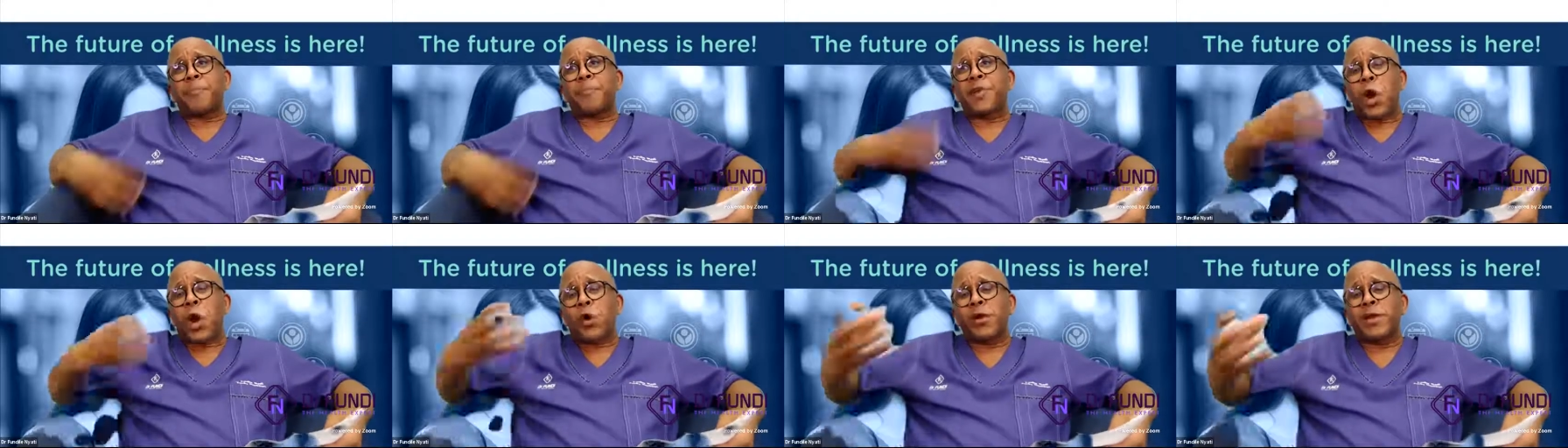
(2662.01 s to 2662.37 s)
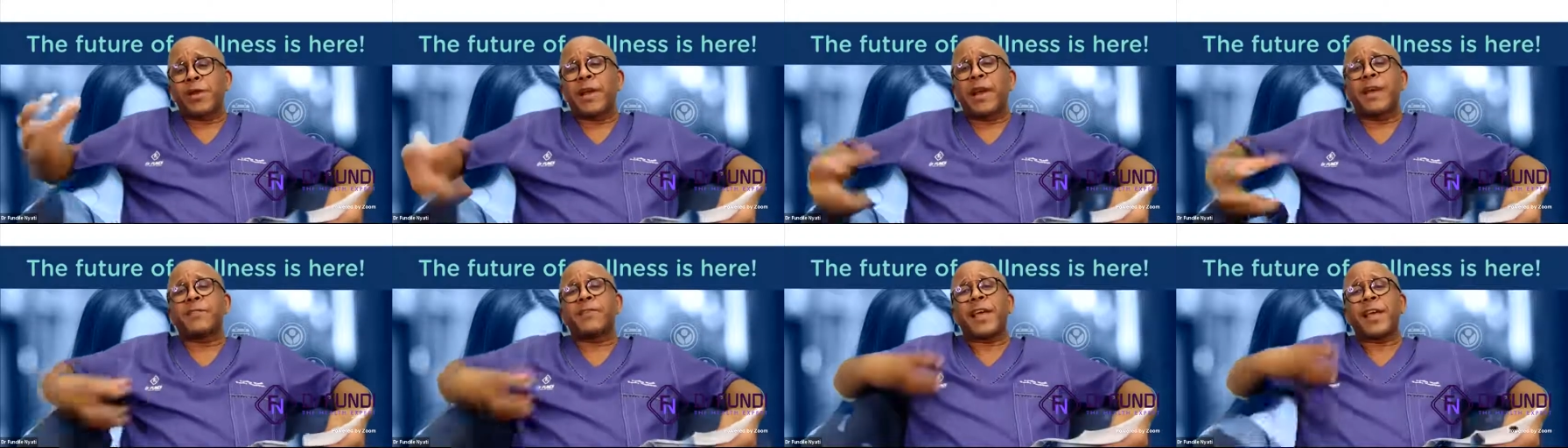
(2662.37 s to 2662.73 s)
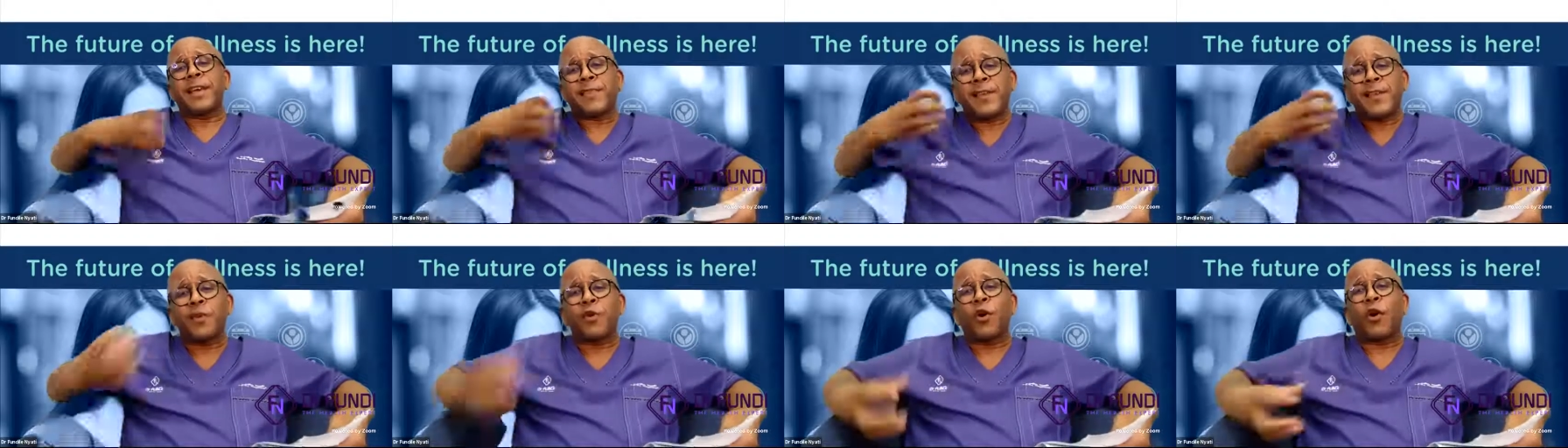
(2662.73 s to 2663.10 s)

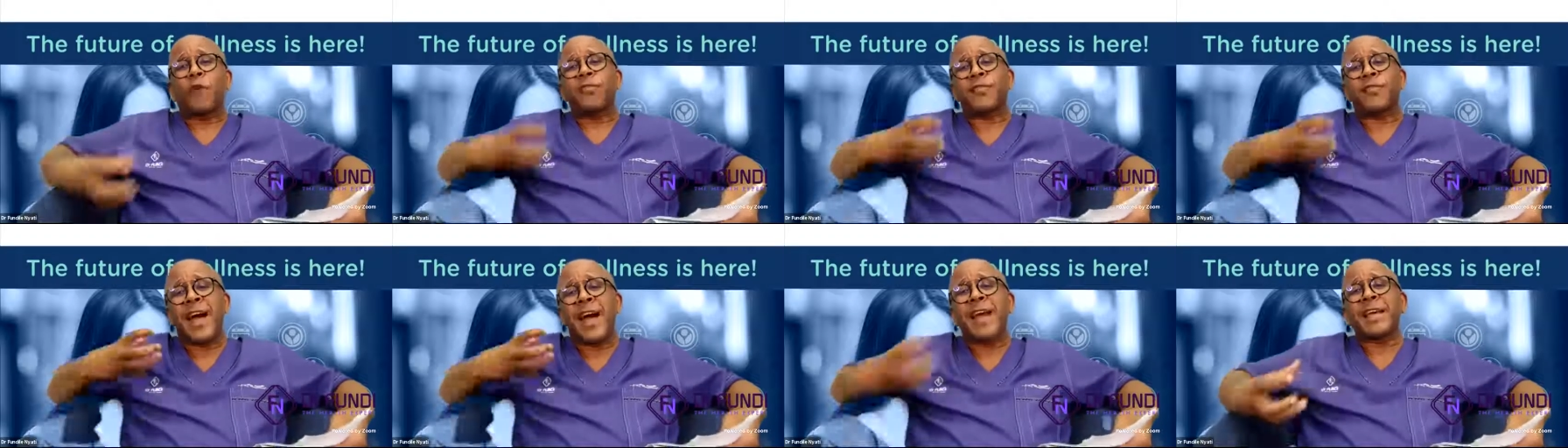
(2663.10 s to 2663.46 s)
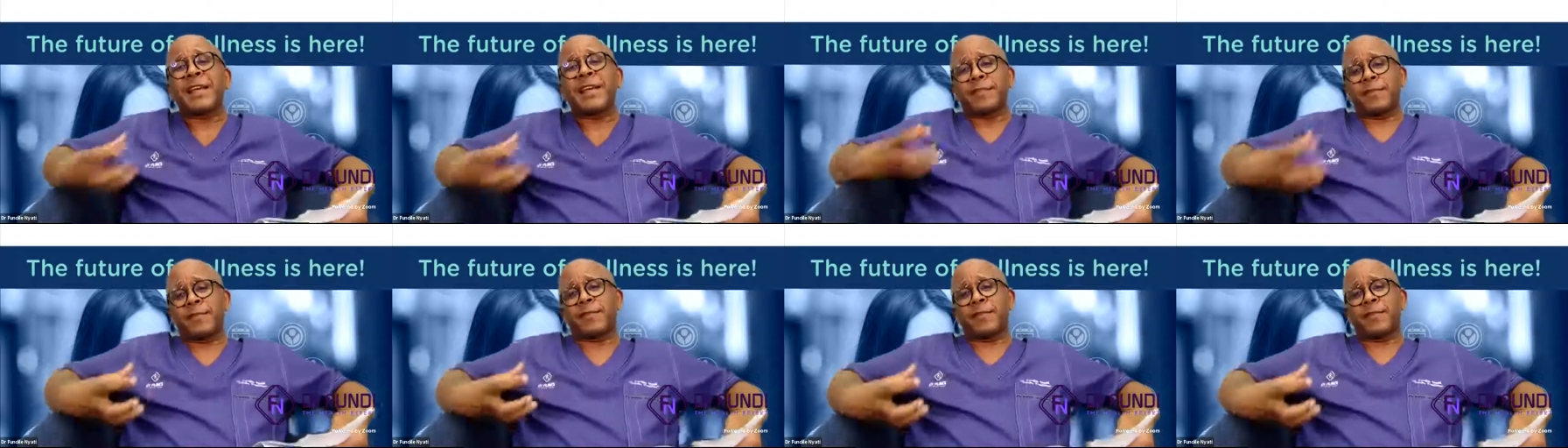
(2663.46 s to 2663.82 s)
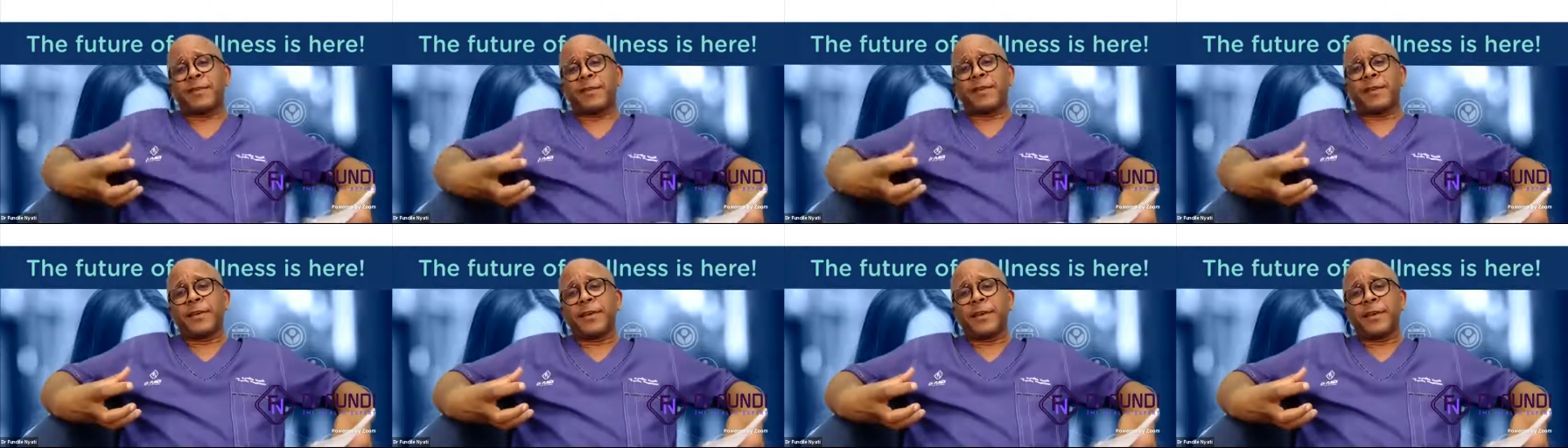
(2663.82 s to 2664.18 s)
prioritization of science
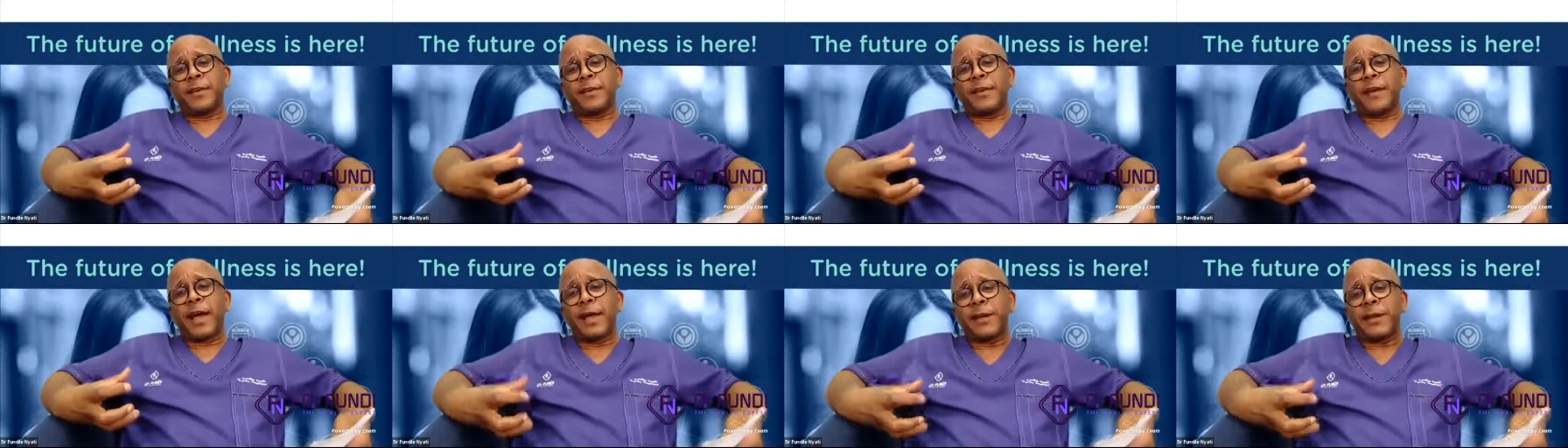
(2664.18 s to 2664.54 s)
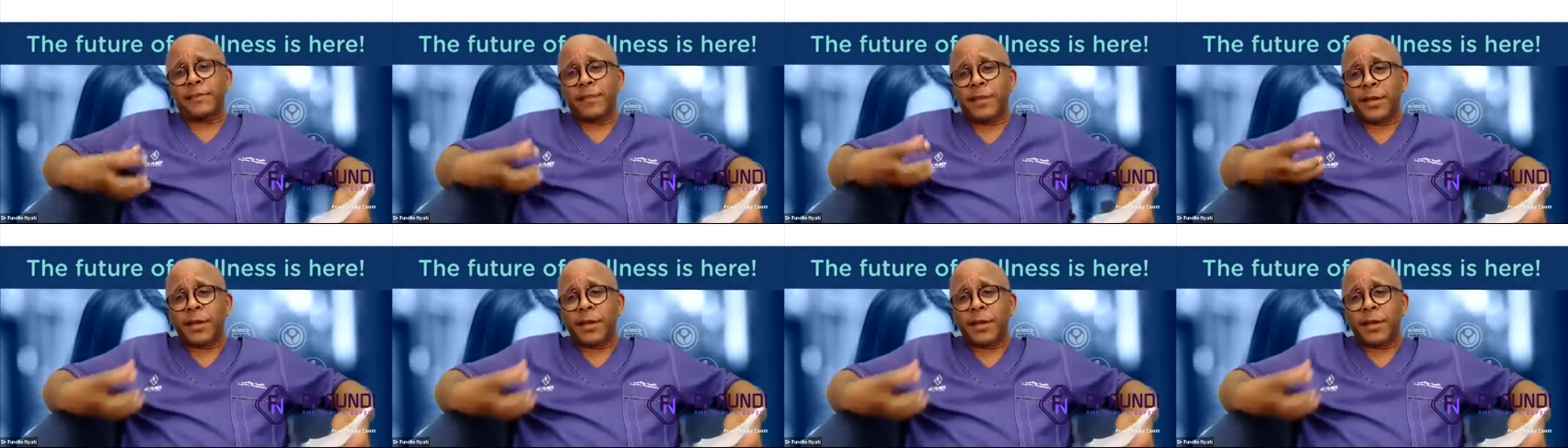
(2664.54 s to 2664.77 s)
and